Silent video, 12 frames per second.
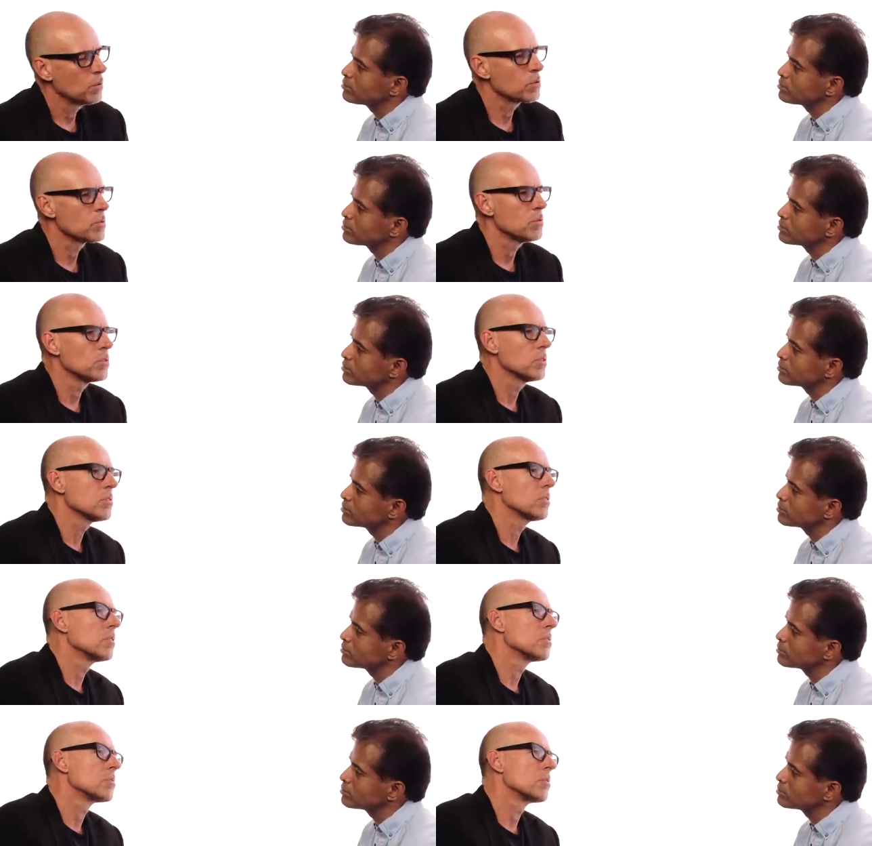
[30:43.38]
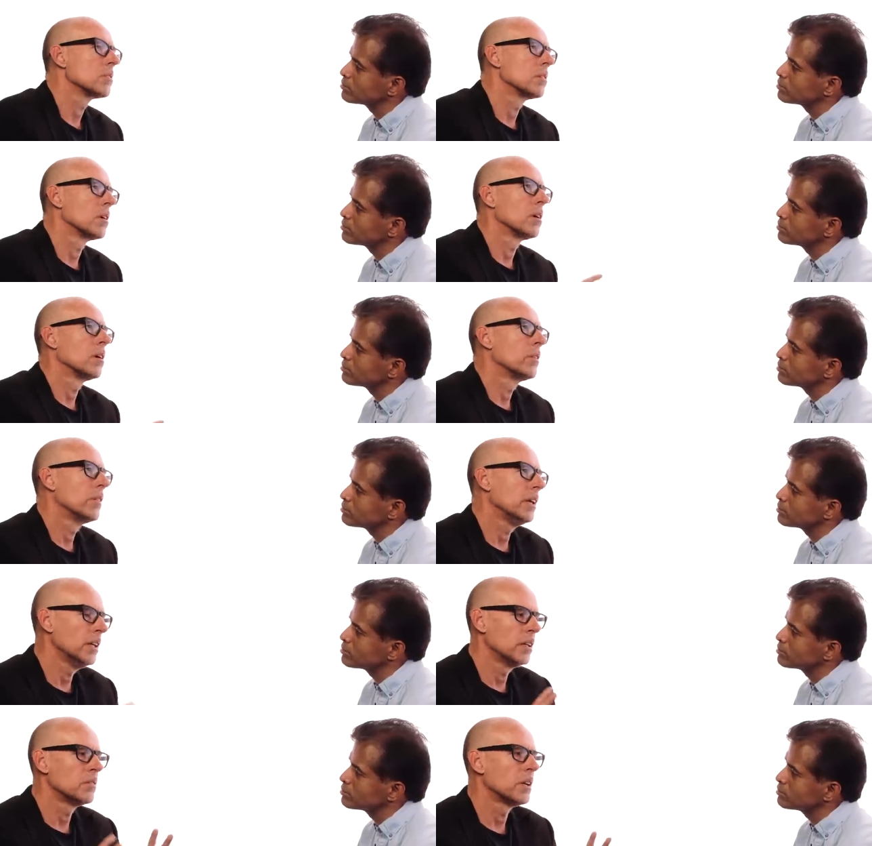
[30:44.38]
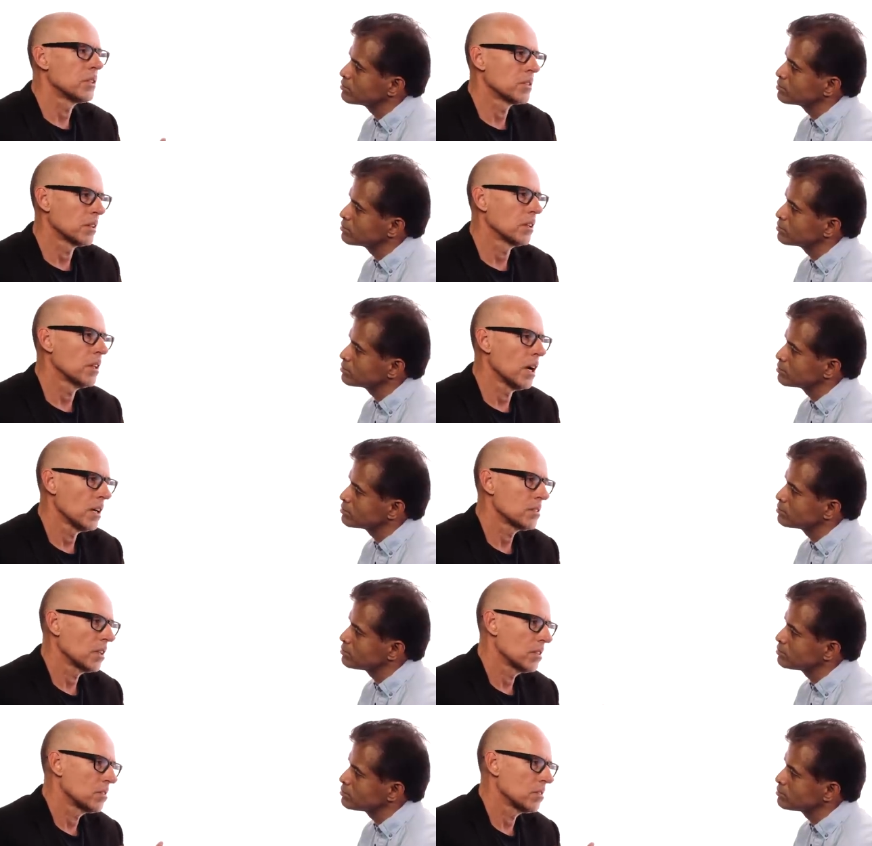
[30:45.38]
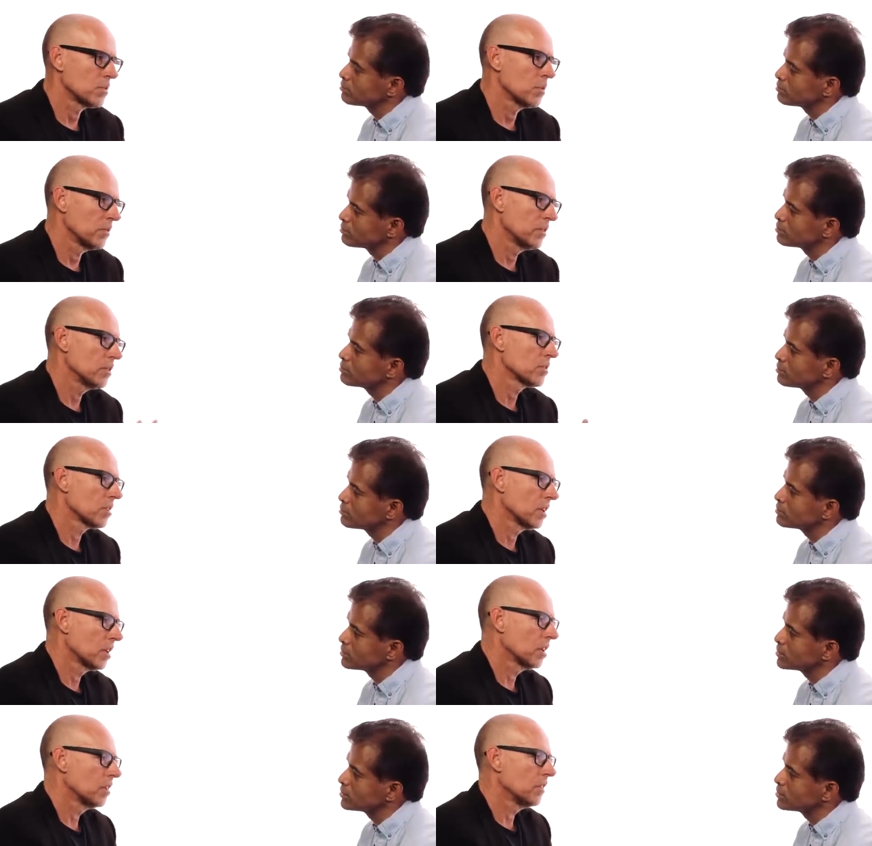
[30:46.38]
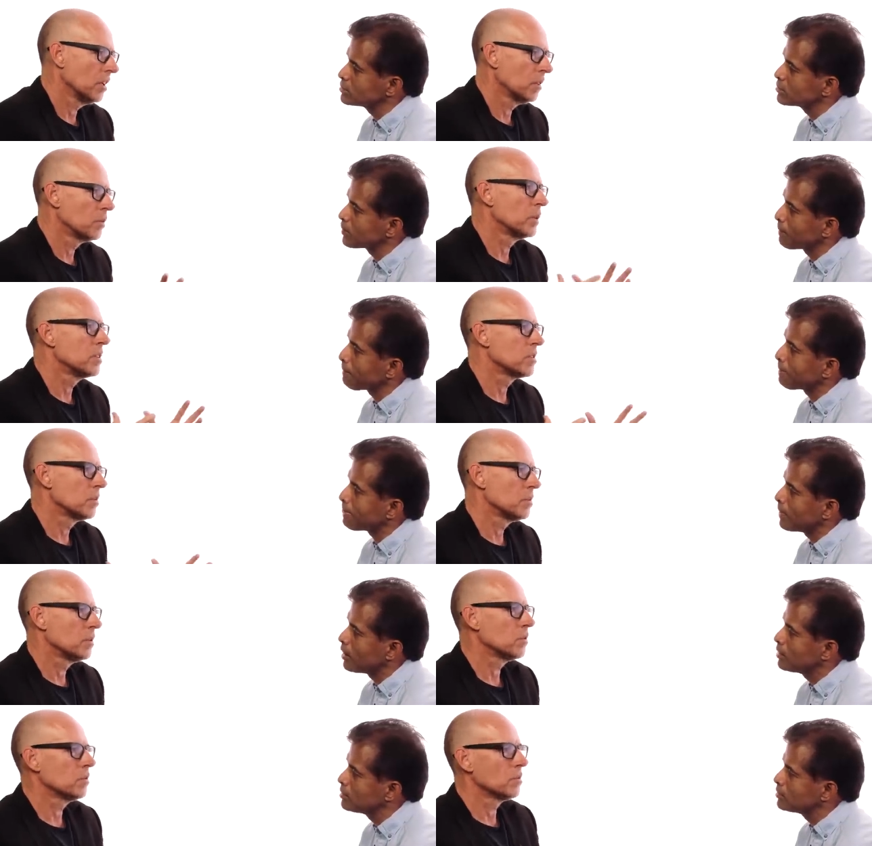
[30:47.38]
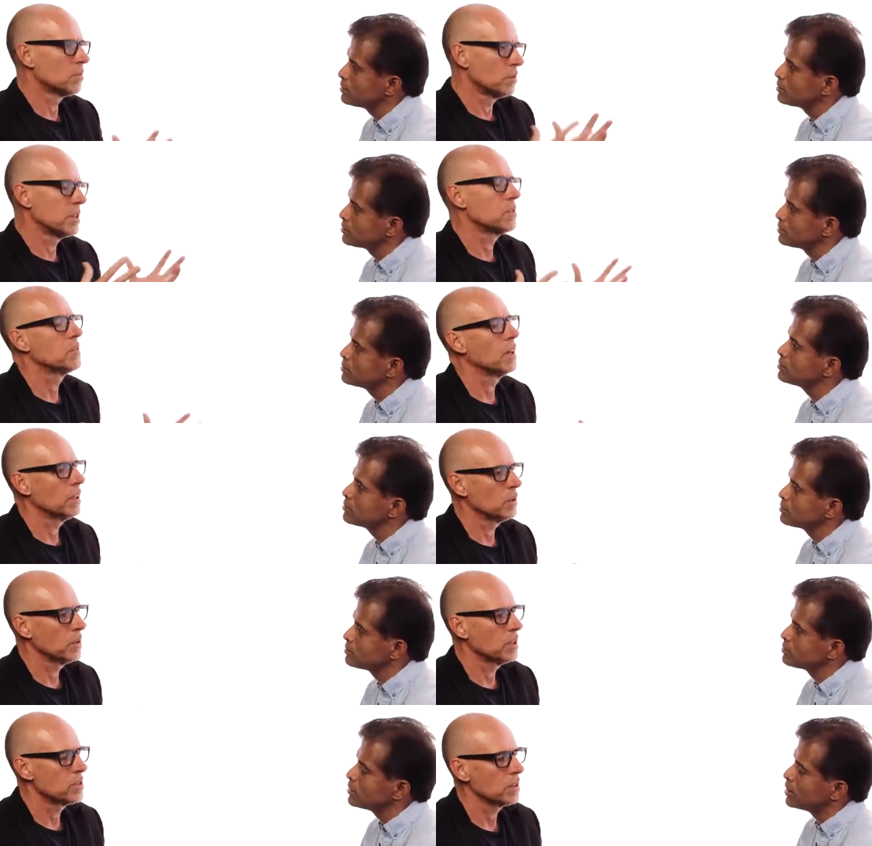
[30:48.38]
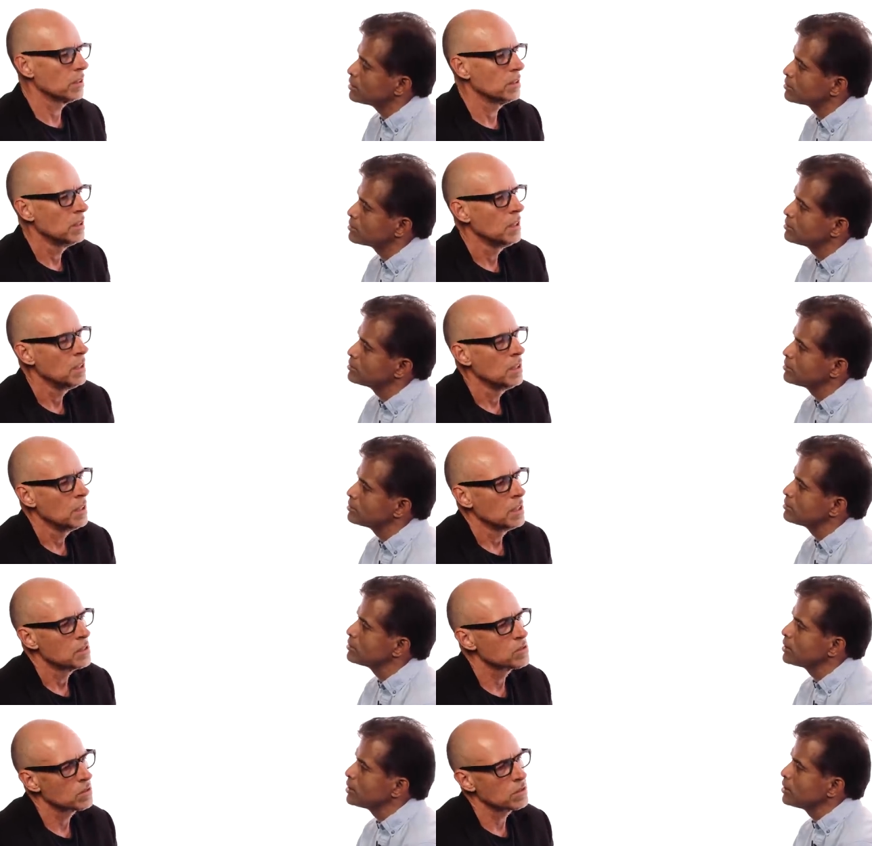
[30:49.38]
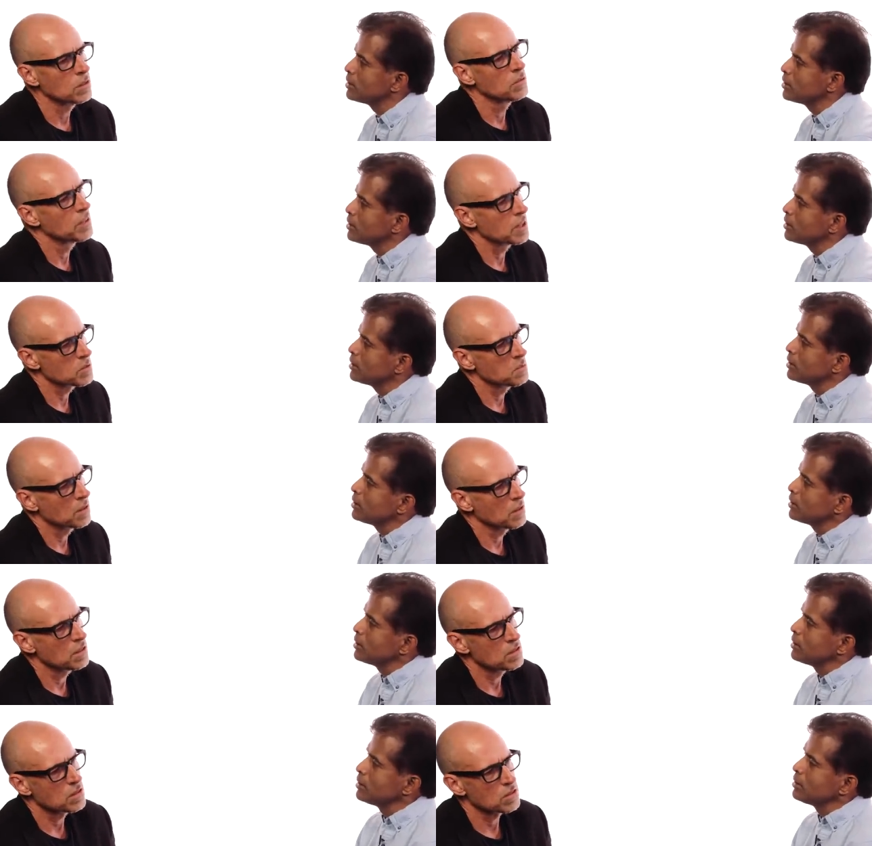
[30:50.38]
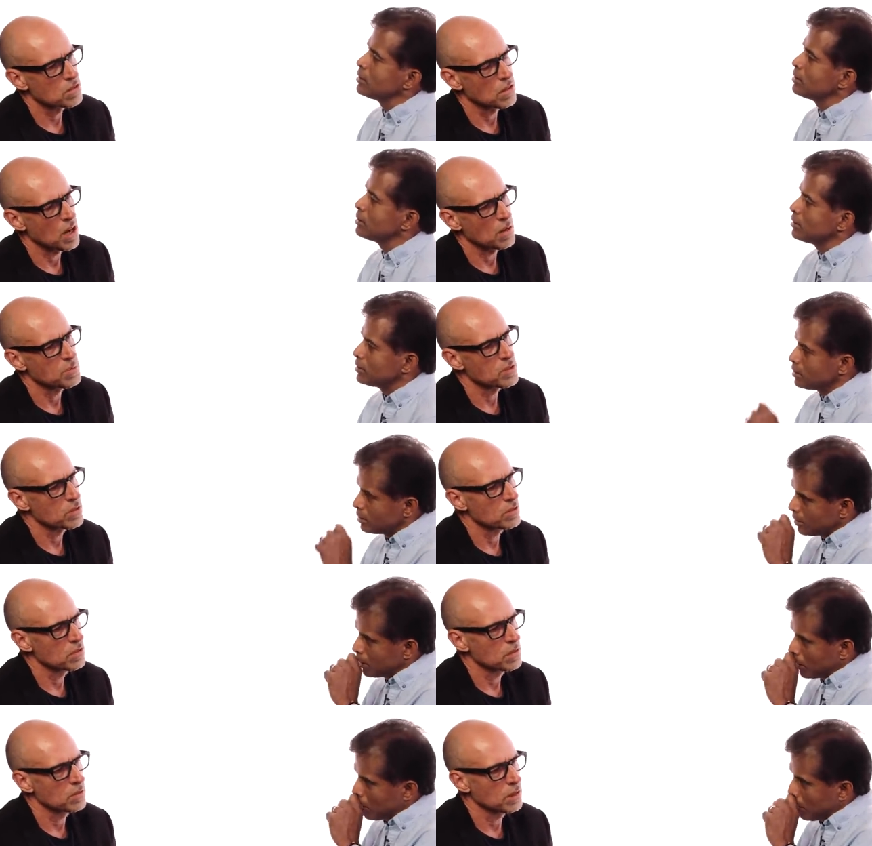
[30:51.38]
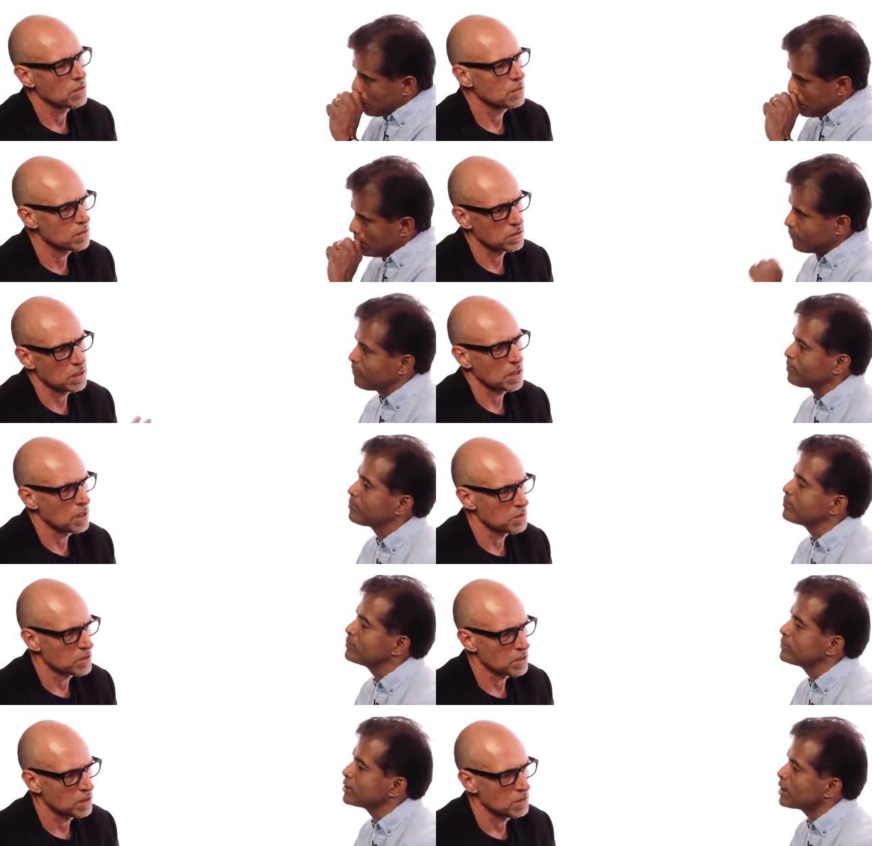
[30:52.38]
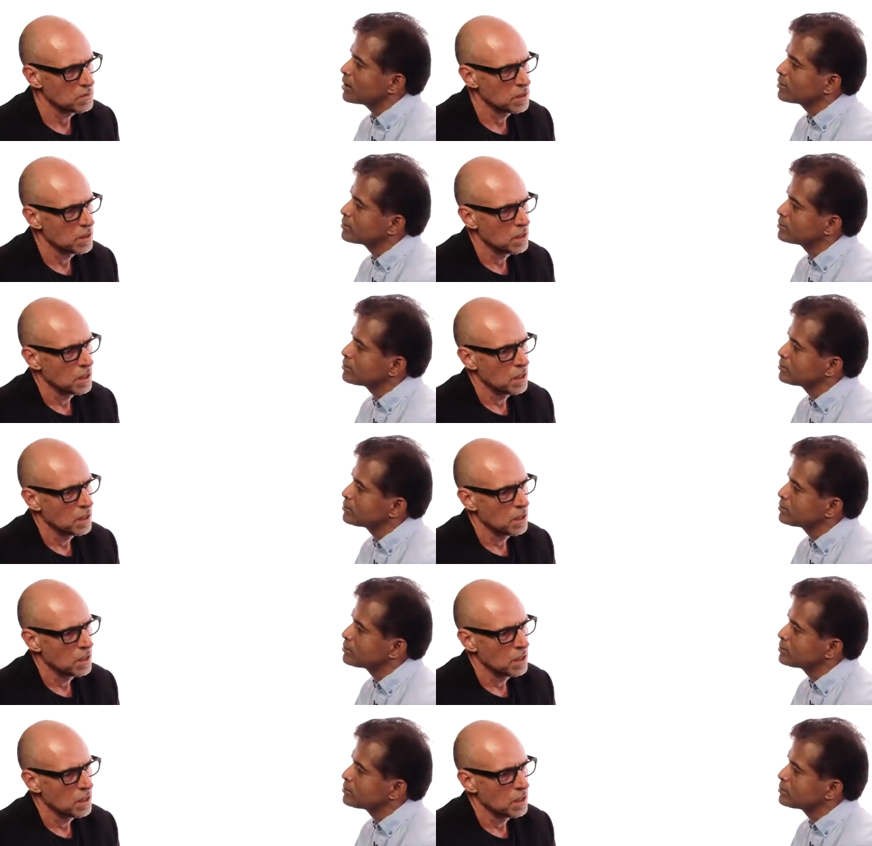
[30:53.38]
Speaker 1: Well, so just as the, the innovation class gets this what feels like kind of unreasonable rich valuation, right. is there an investment thesis or opportunity around? Let's look at Amazon. Right.